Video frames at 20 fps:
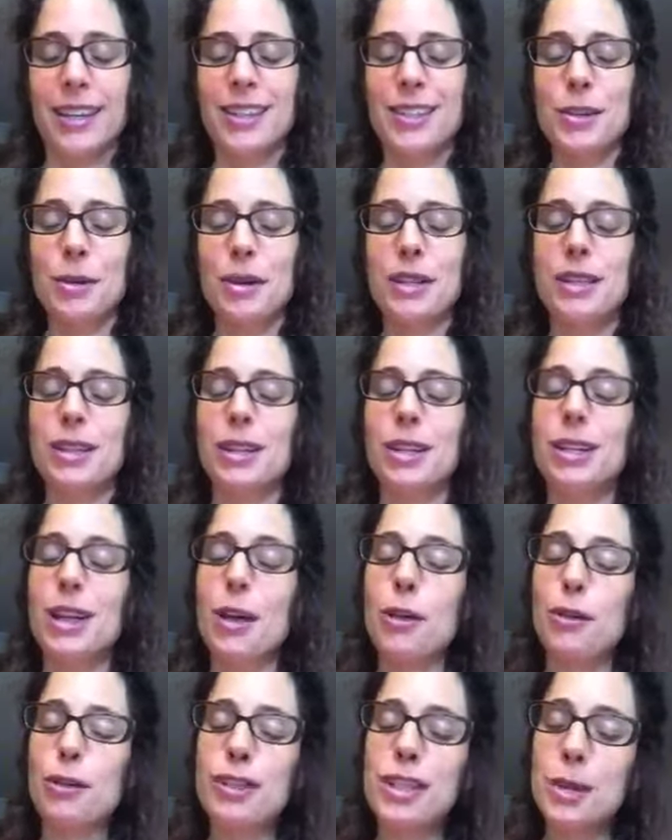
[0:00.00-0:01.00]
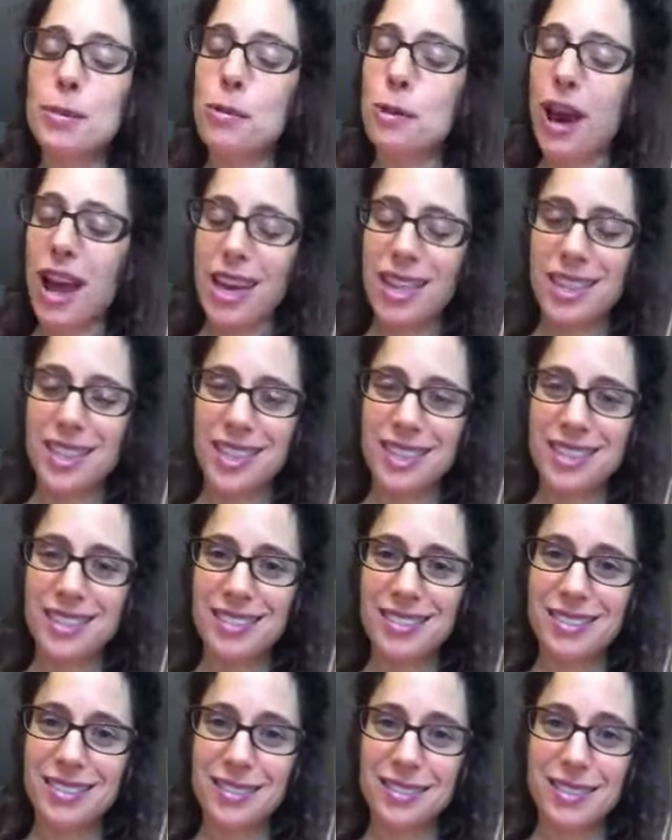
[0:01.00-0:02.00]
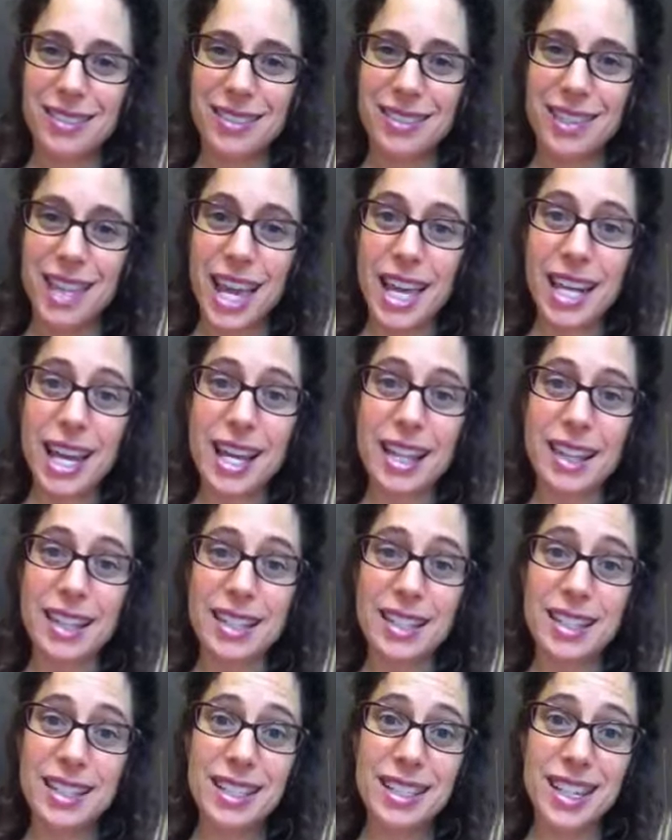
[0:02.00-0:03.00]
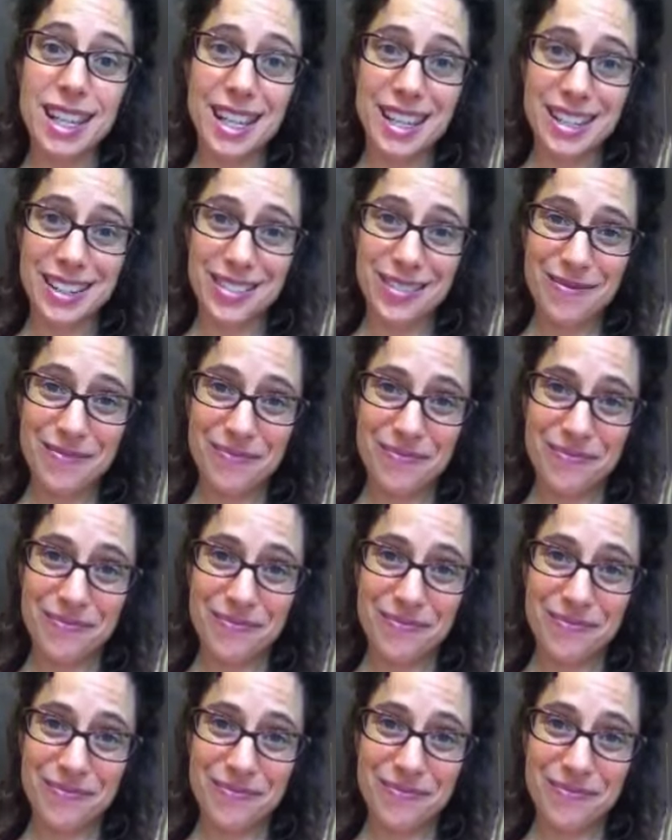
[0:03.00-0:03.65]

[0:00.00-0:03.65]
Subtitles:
So I took another deep breath, and I listened in,